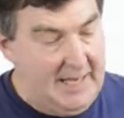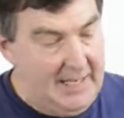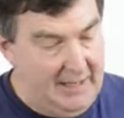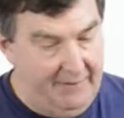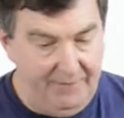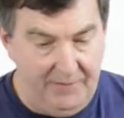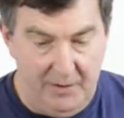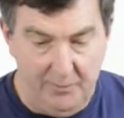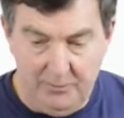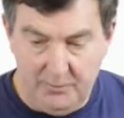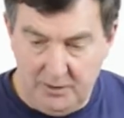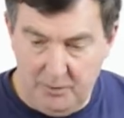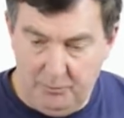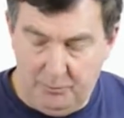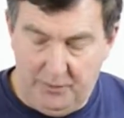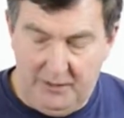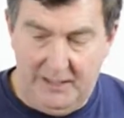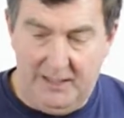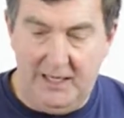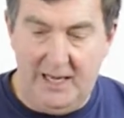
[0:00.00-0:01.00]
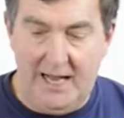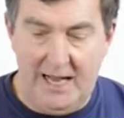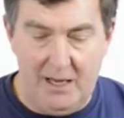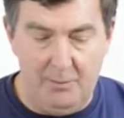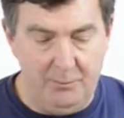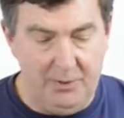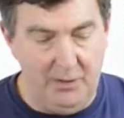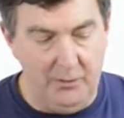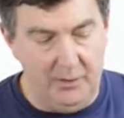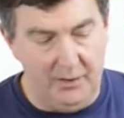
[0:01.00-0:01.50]
If I'm completely
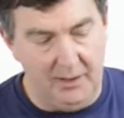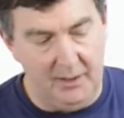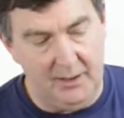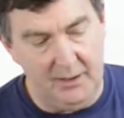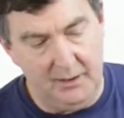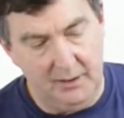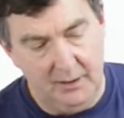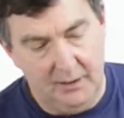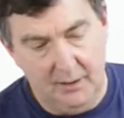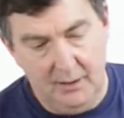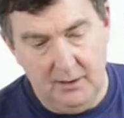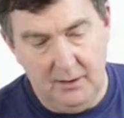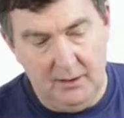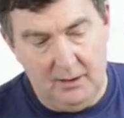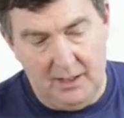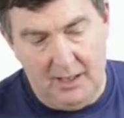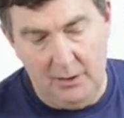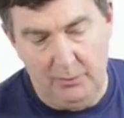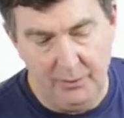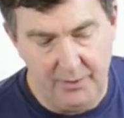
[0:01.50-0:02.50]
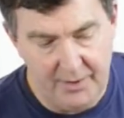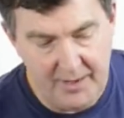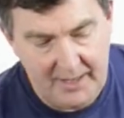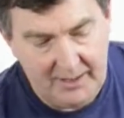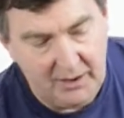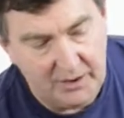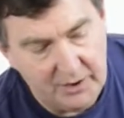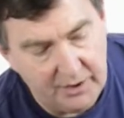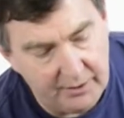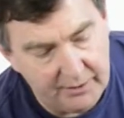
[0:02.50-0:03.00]
happy with it, I will
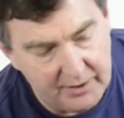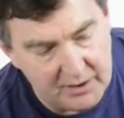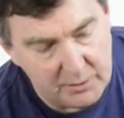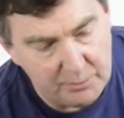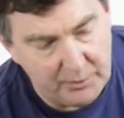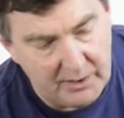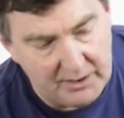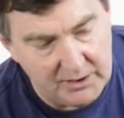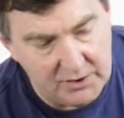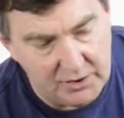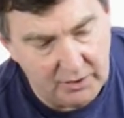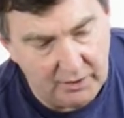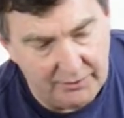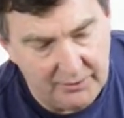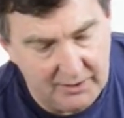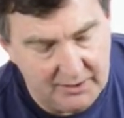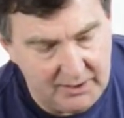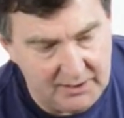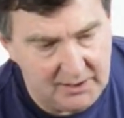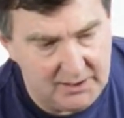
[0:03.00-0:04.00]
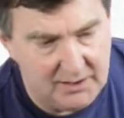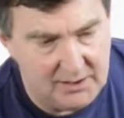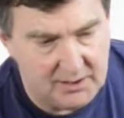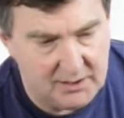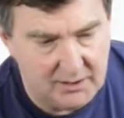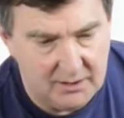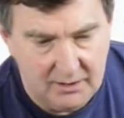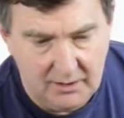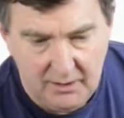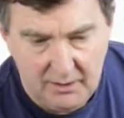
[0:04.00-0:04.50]
then cut this branch off. Now this
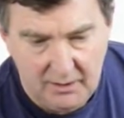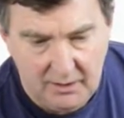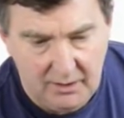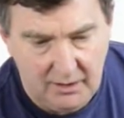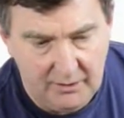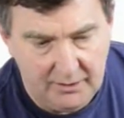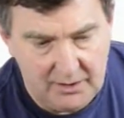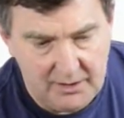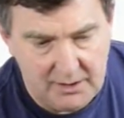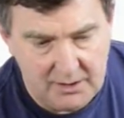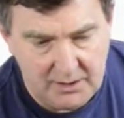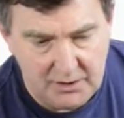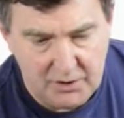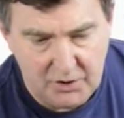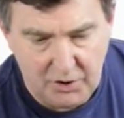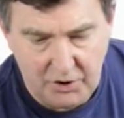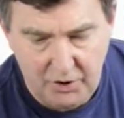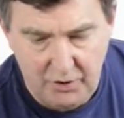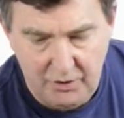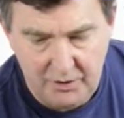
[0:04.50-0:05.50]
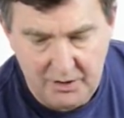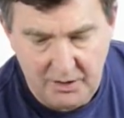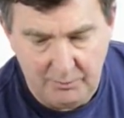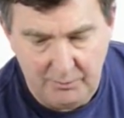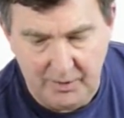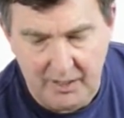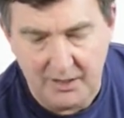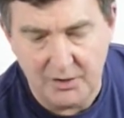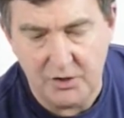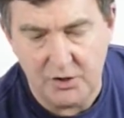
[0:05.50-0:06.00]
is a security
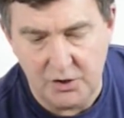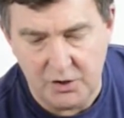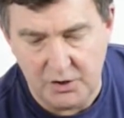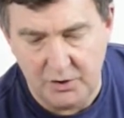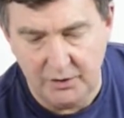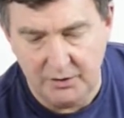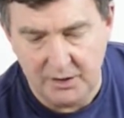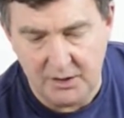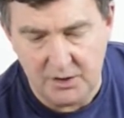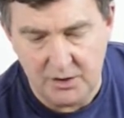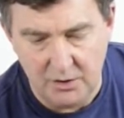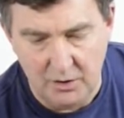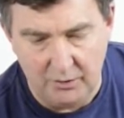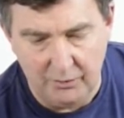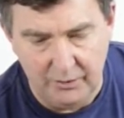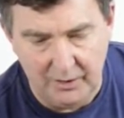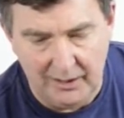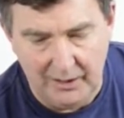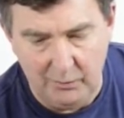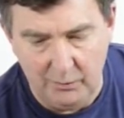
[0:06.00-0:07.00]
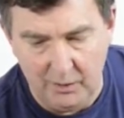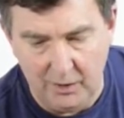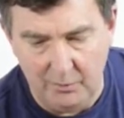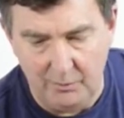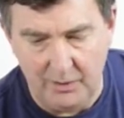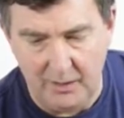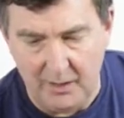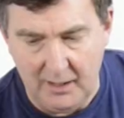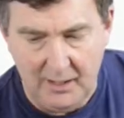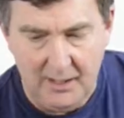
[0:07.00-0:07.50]
branch should this not really work,
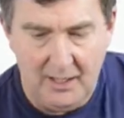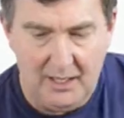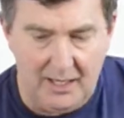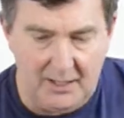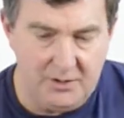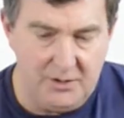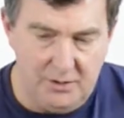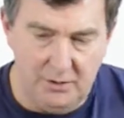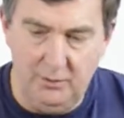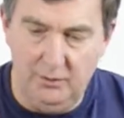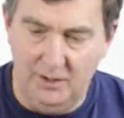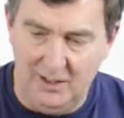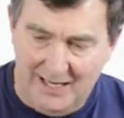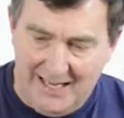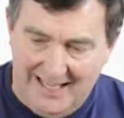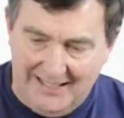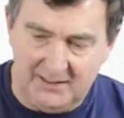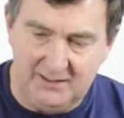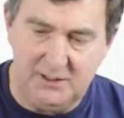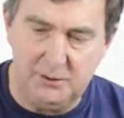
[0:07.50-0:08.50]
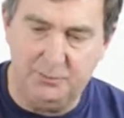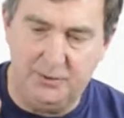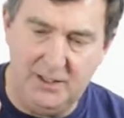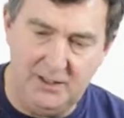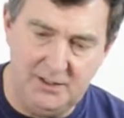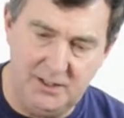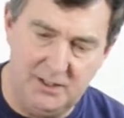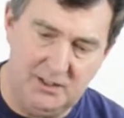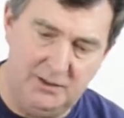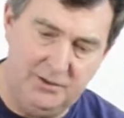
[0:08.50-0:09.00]
but I do like this
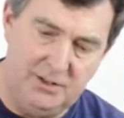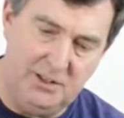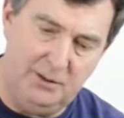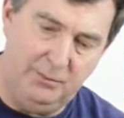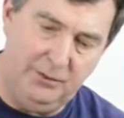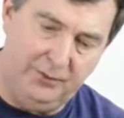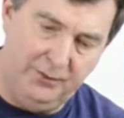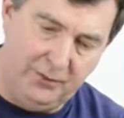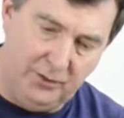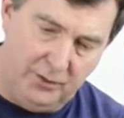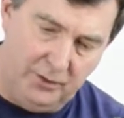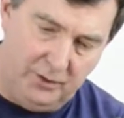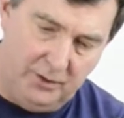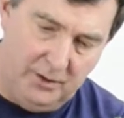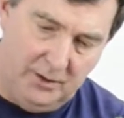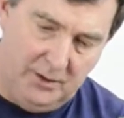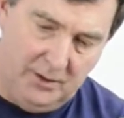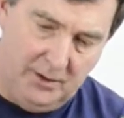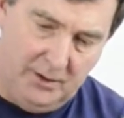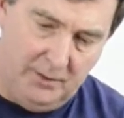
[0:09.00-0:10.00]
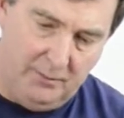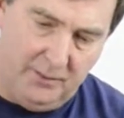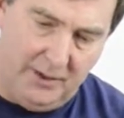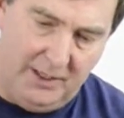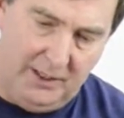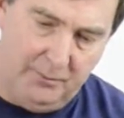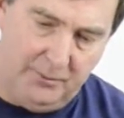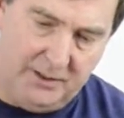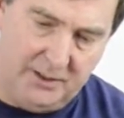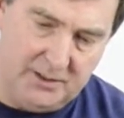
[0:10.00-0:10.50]
branch, as I've said before,
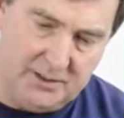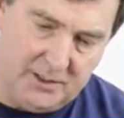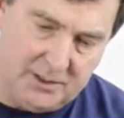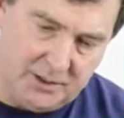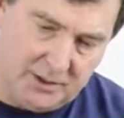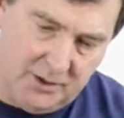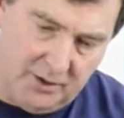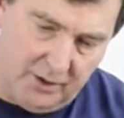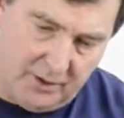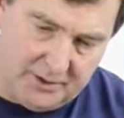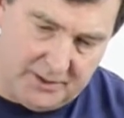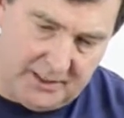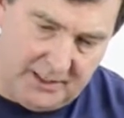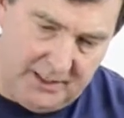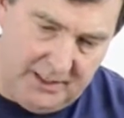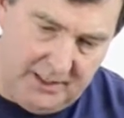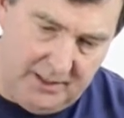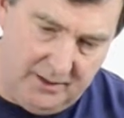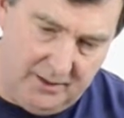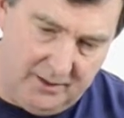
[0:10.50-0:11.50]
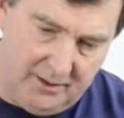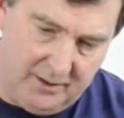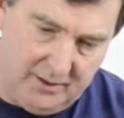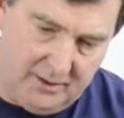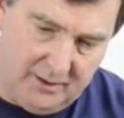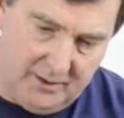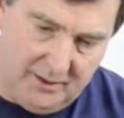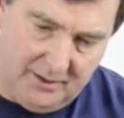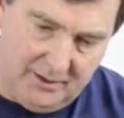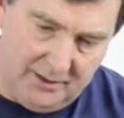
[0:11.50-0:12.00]
mainly because it's got
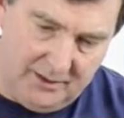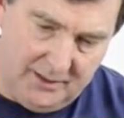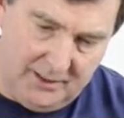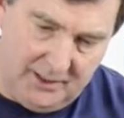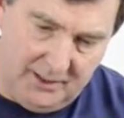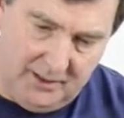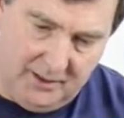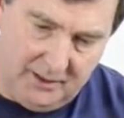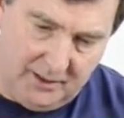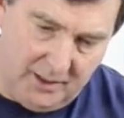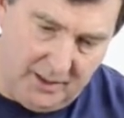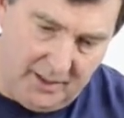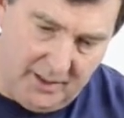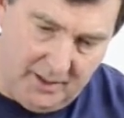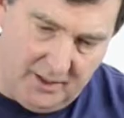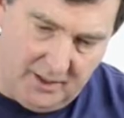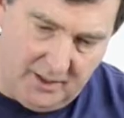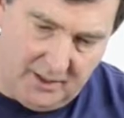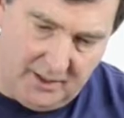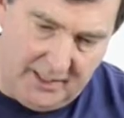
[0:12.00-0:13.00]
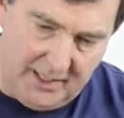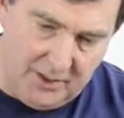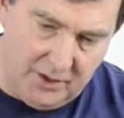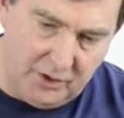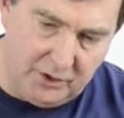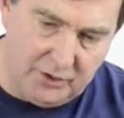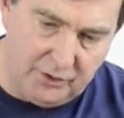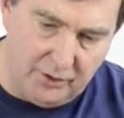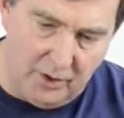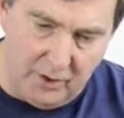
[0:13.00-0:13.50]
here the
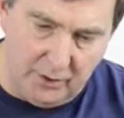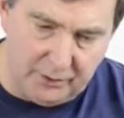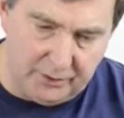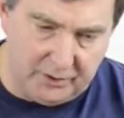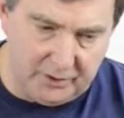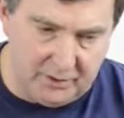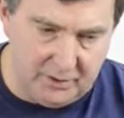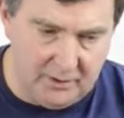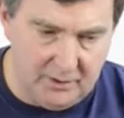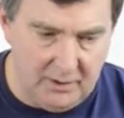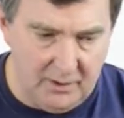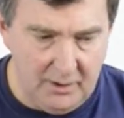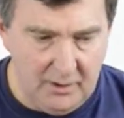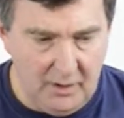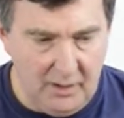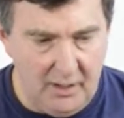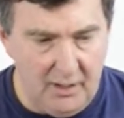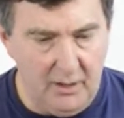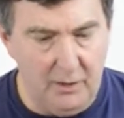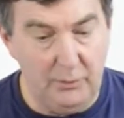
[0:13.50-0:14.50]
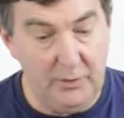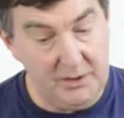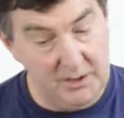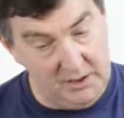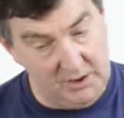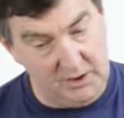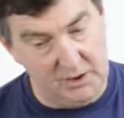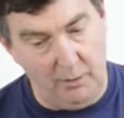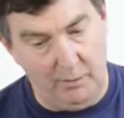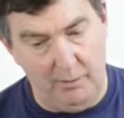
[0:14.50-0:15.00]
inner growth, which
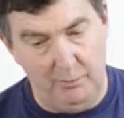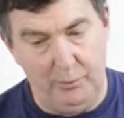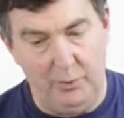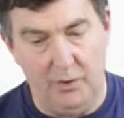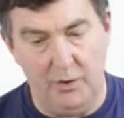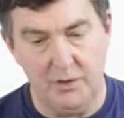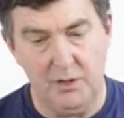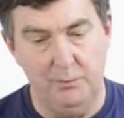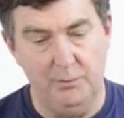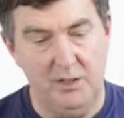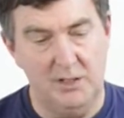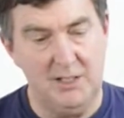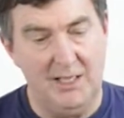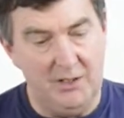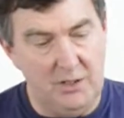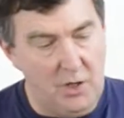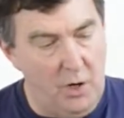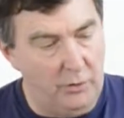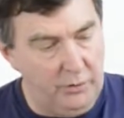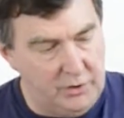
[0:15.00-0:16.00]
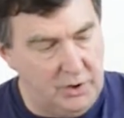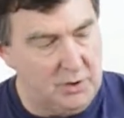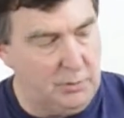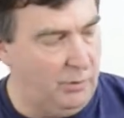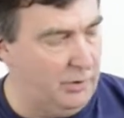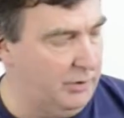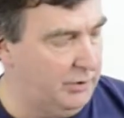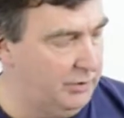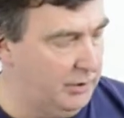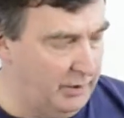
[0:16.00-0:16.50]
is so important, because I don't just
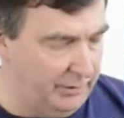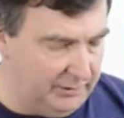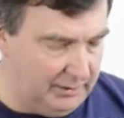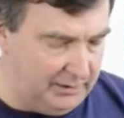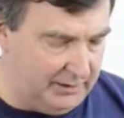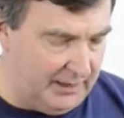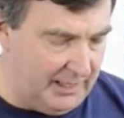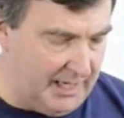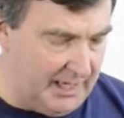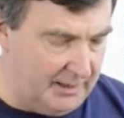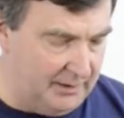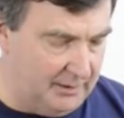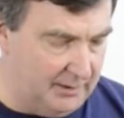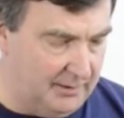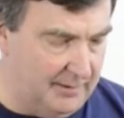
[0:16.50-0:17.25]
want growth at the end.